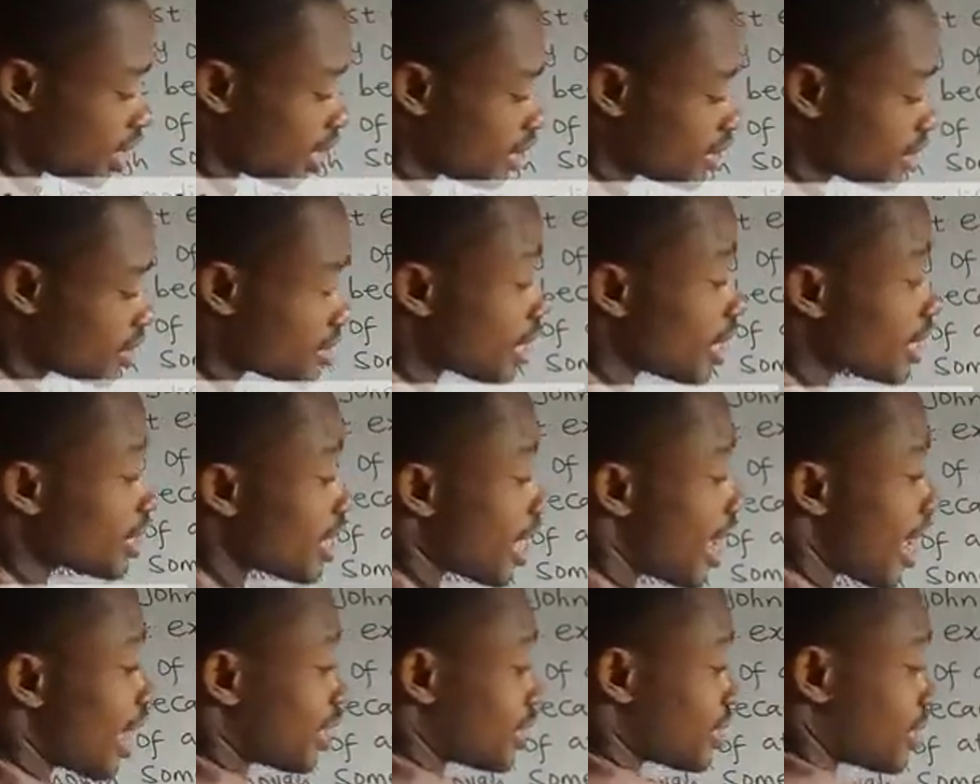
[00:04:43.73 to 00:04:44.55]

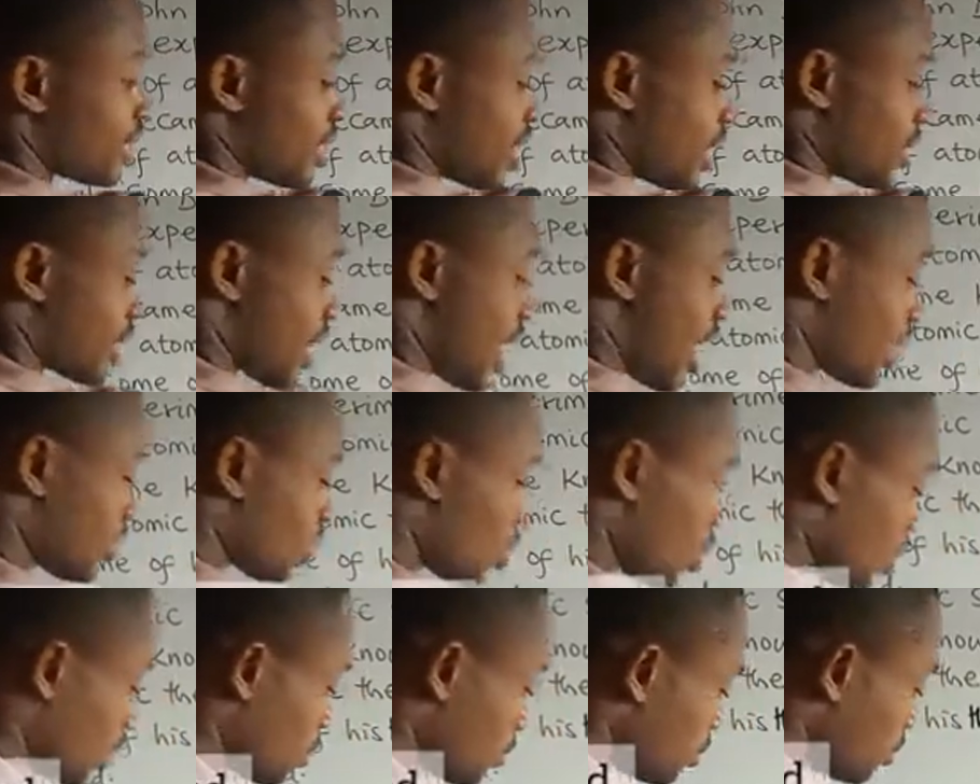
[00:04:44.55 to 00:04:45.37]
AZX, that
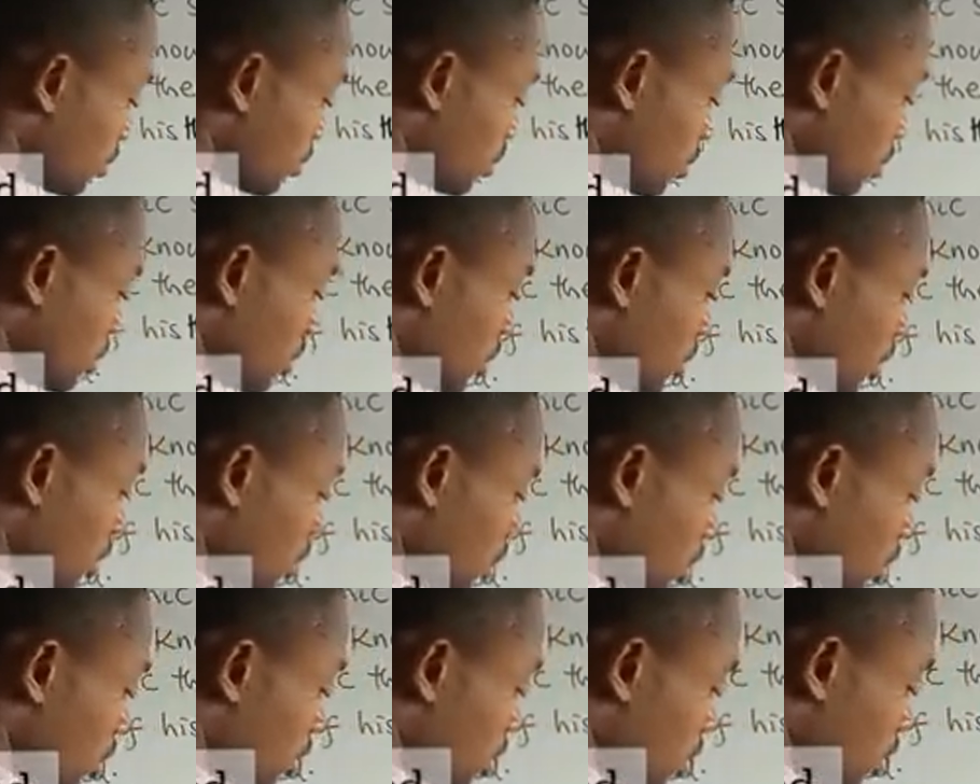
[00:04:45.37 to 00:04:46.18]
atom,
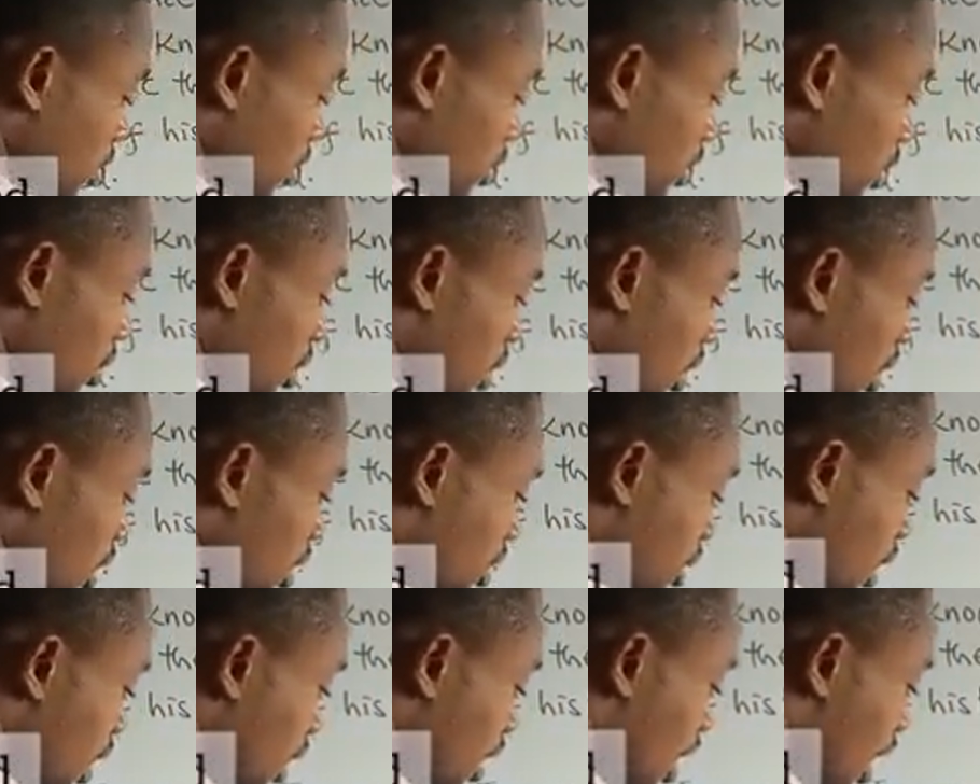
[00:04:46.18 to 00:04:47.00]

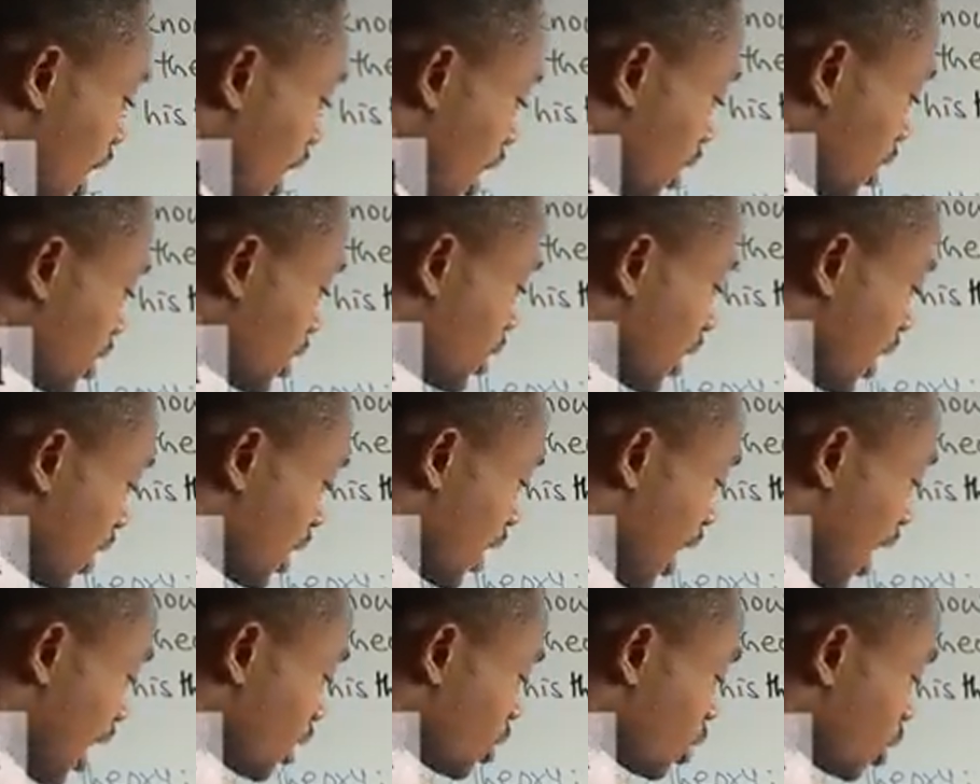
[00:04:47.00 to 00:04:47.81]
AZX,
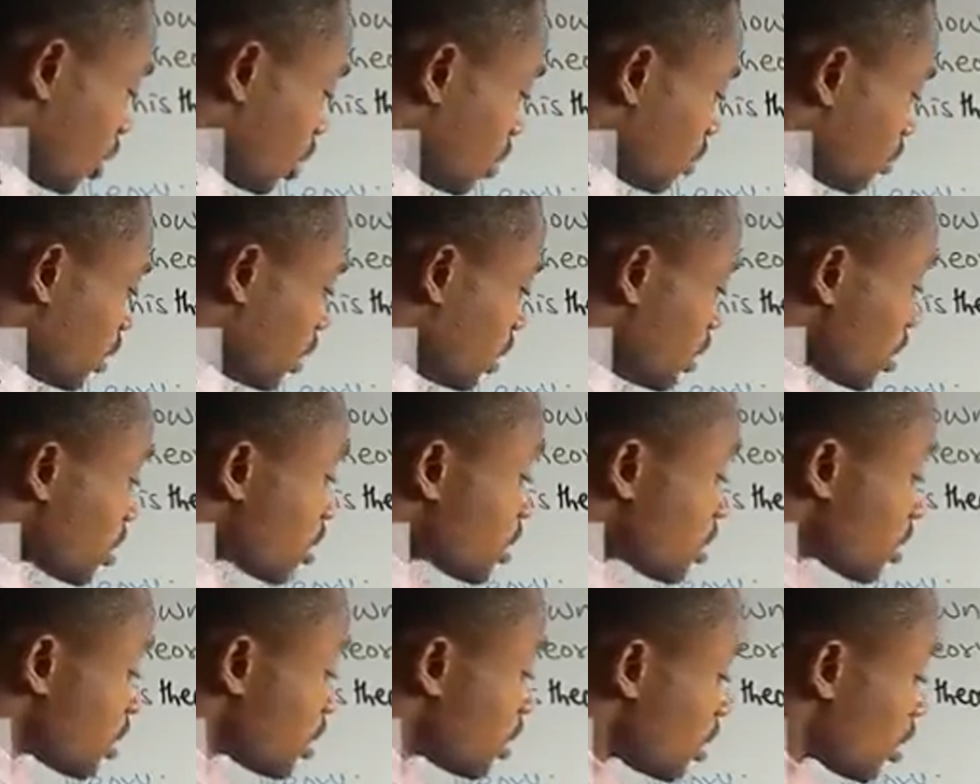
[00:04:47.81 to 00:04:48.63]
that atom
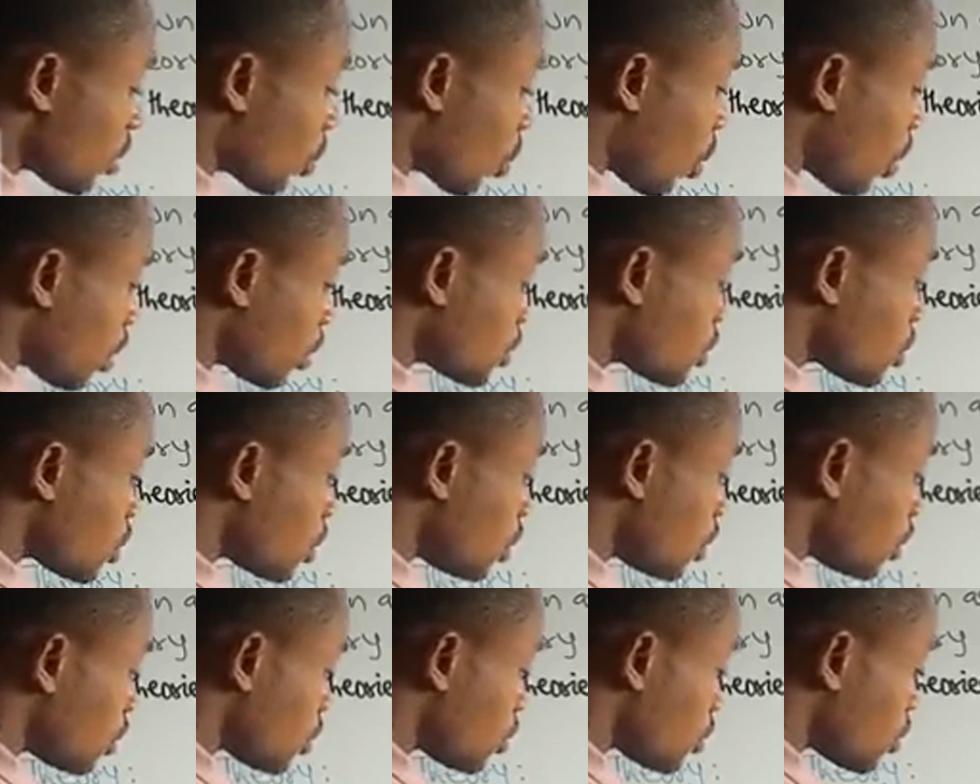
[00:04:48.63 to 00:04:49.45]
is equal
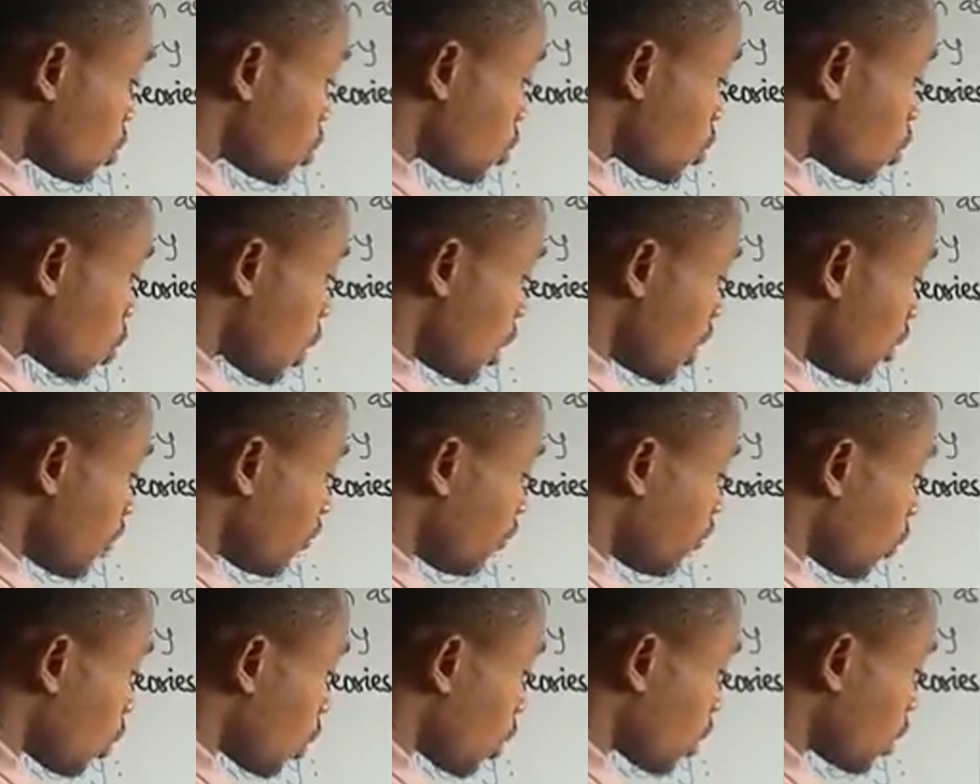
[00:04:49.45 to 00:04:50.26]
to
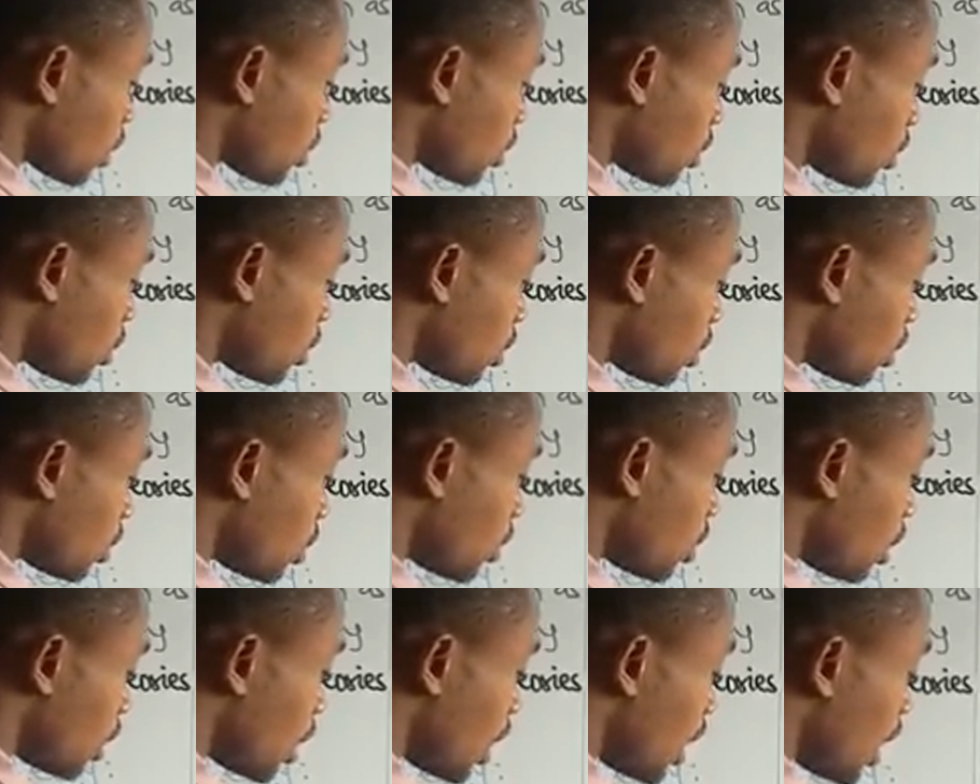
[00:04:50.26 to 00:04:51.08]
24
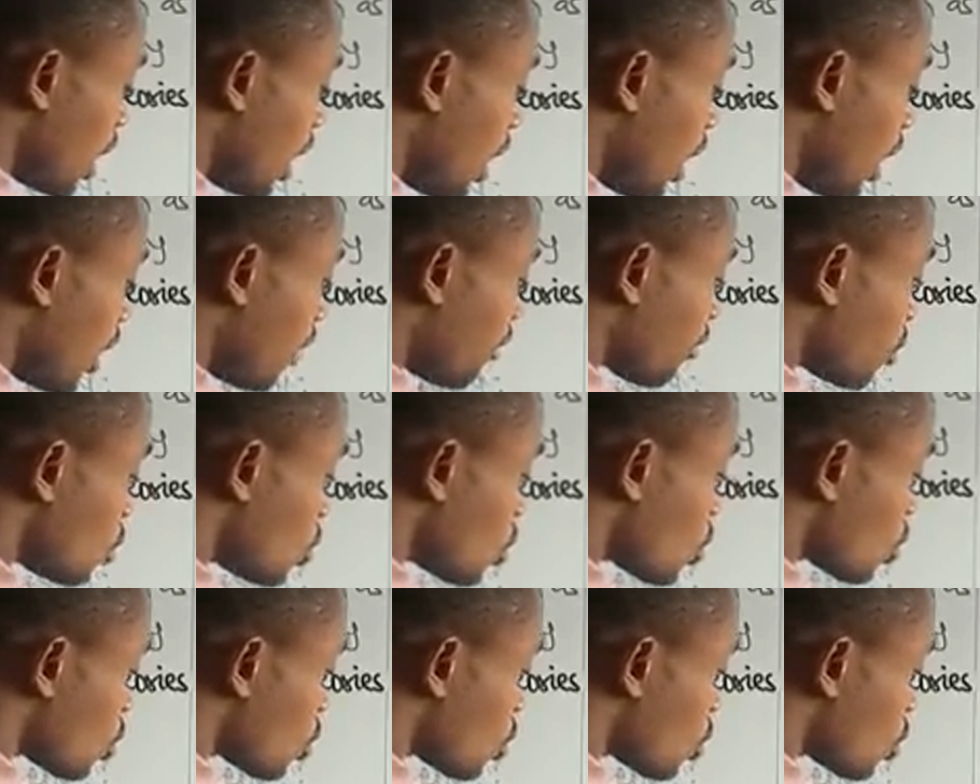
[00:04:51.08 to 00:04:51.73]
11